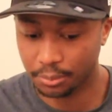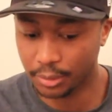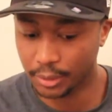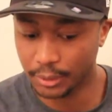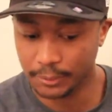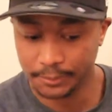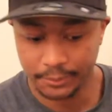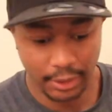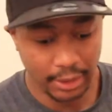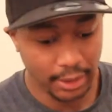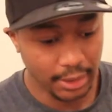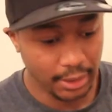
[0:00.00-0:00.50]

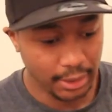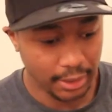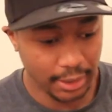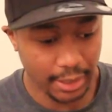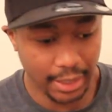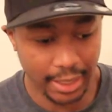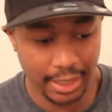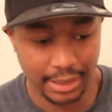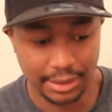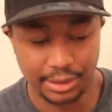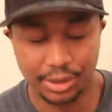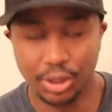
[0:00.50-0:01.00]
But
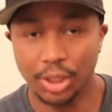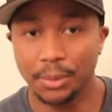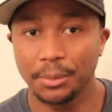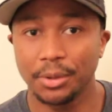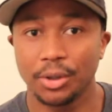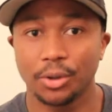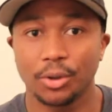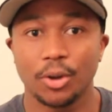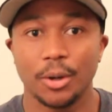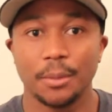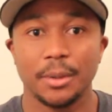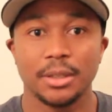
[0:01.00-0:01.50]
guys, tell me
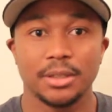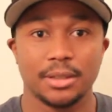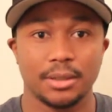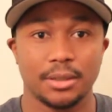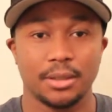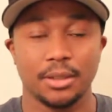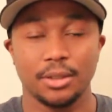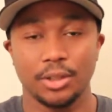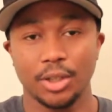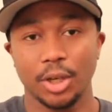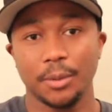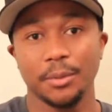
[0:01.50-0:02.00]
your
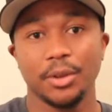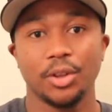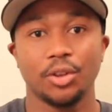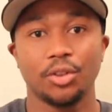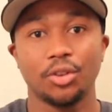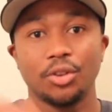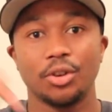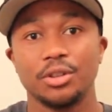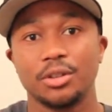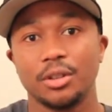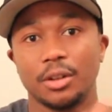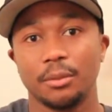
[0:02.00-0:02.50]
comments, tell me your
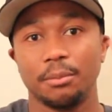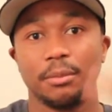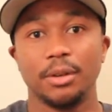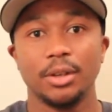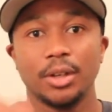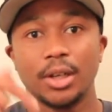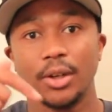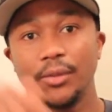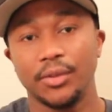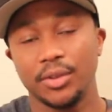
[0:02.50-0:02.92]
thoughts on the below.